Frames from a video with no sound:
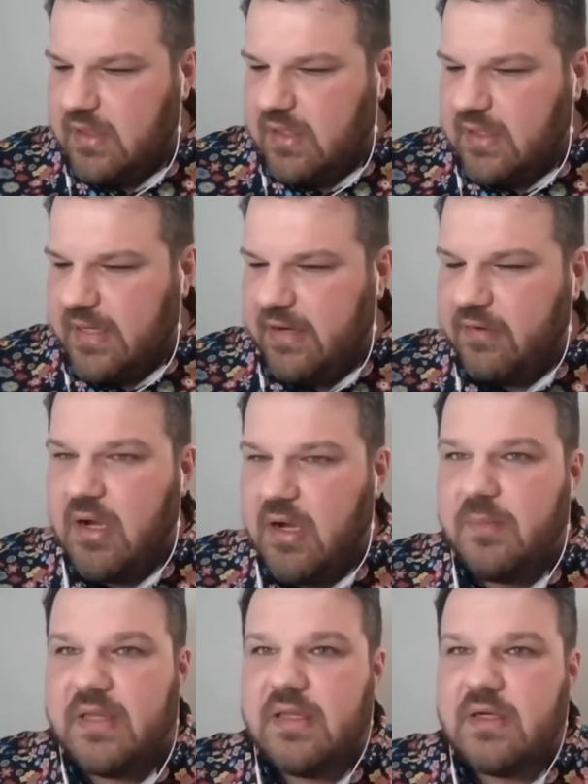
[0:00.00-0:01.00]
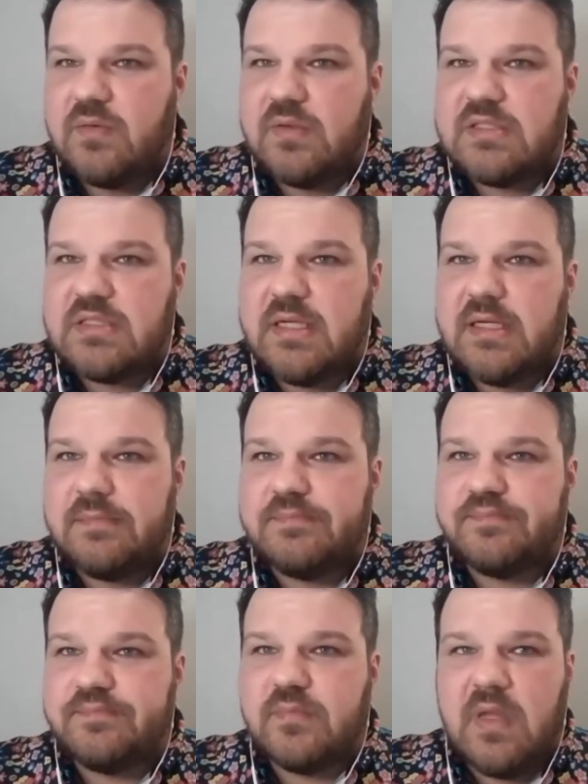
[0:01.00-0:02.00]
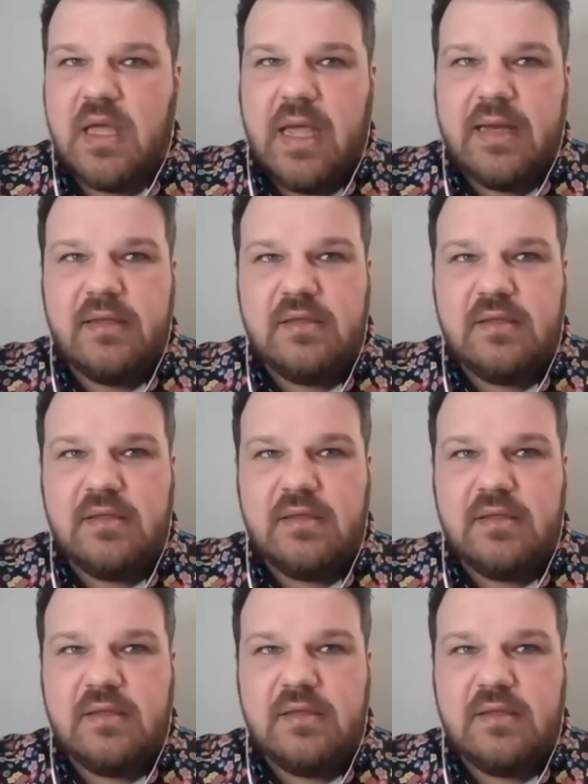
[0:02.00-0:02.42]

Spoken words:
later on, but there was, I